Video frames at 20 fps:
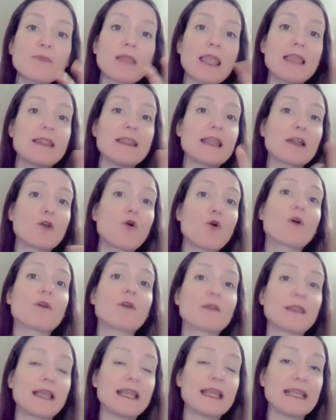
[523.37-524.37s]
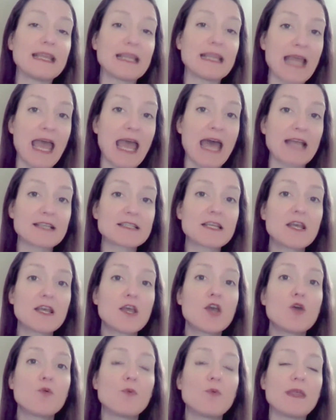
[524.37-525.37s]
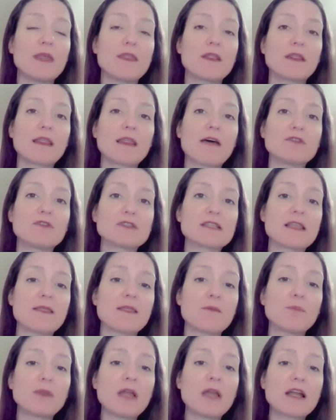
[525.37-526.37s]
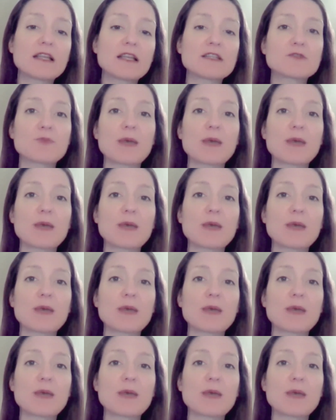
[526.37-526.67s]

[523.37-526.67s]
and then correlating that with levels in the blood as